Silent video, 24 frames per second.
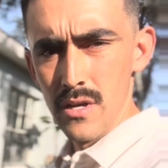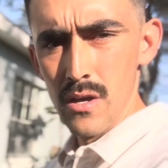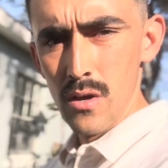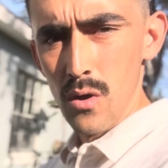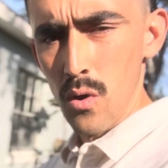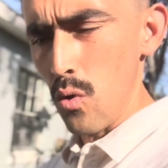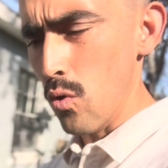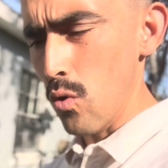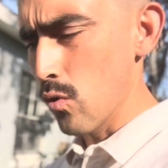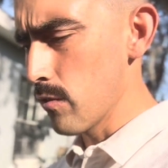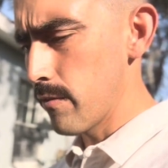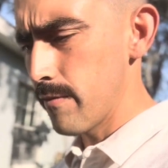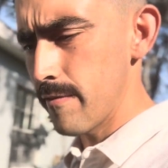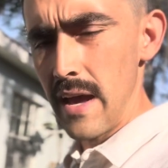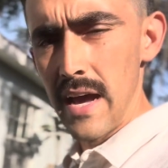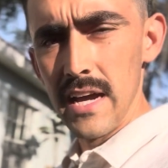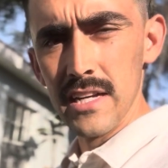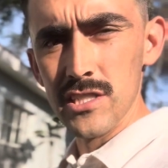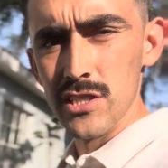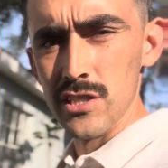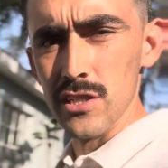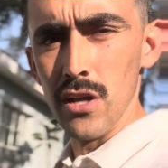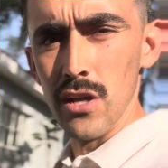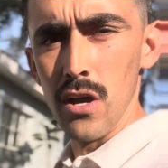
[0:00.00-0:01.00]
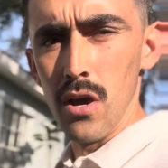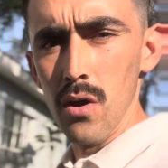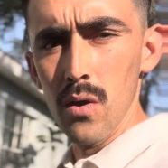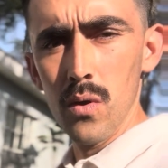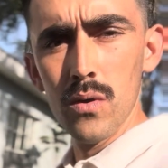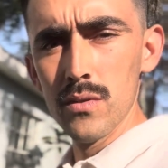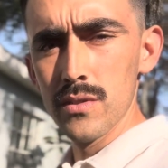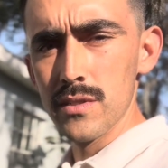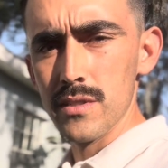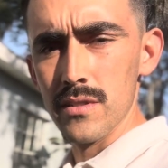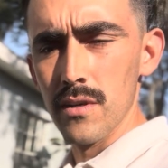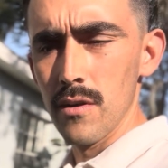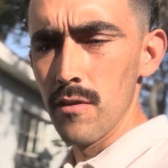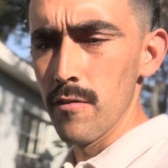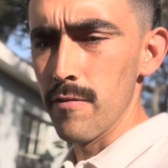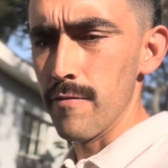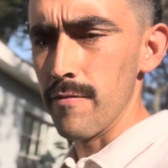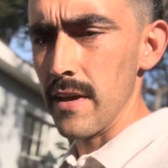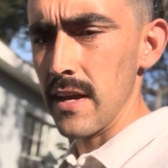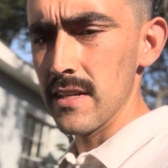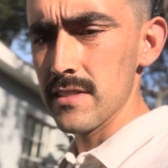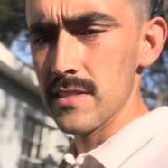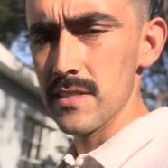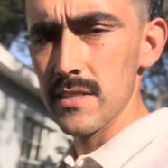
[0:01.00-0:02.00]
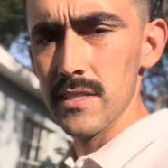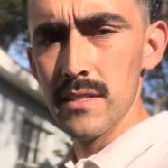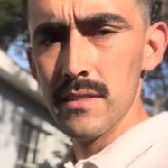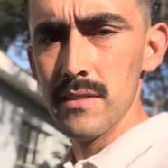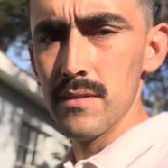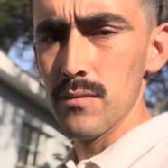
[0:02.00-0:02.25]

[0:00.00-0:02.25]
old-fashioned hose, no fancy